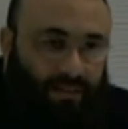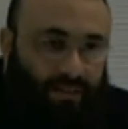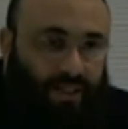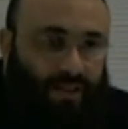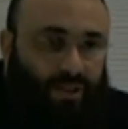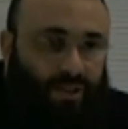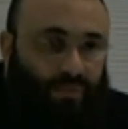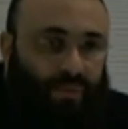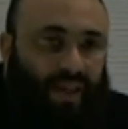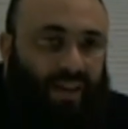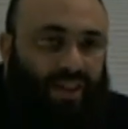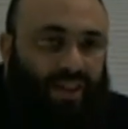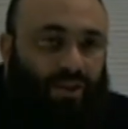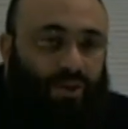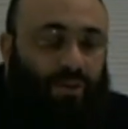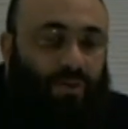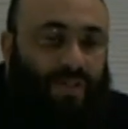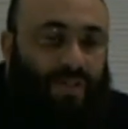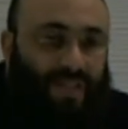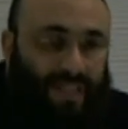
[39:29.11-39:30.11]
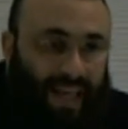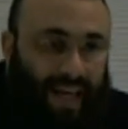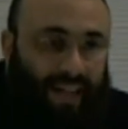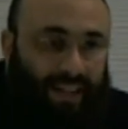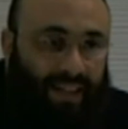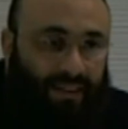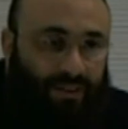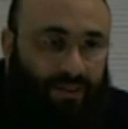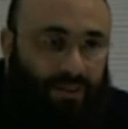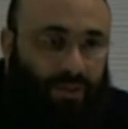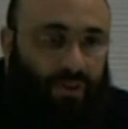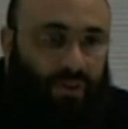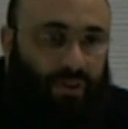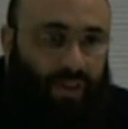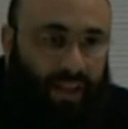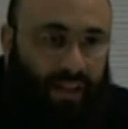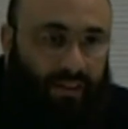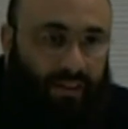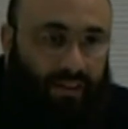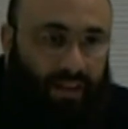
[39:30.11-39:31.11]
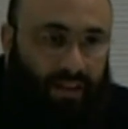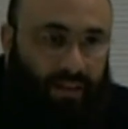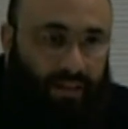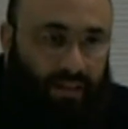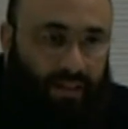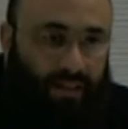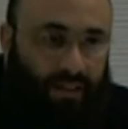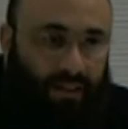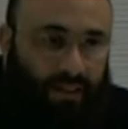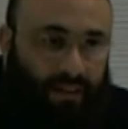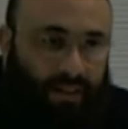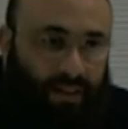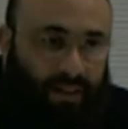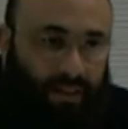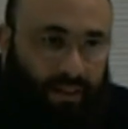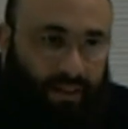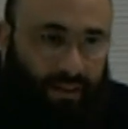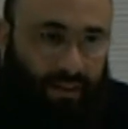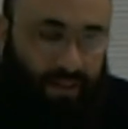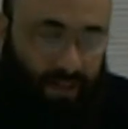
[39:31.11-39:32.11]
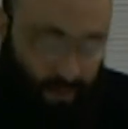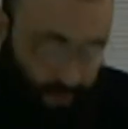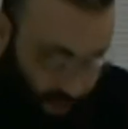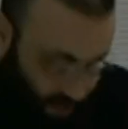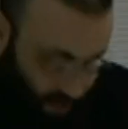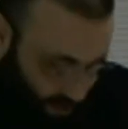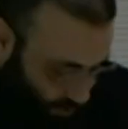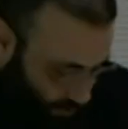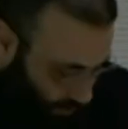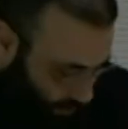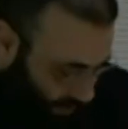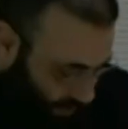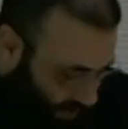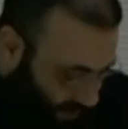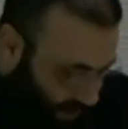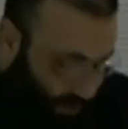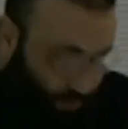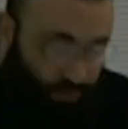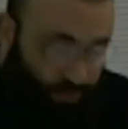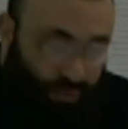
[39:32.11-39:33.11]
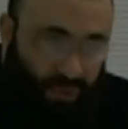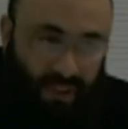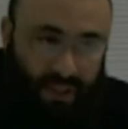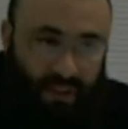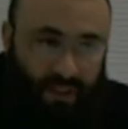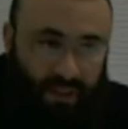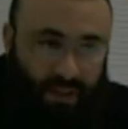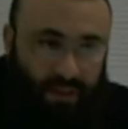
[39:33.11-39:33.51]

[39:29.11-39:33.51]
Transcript: Did you make your own sight or hearing? Did you make your own limbs?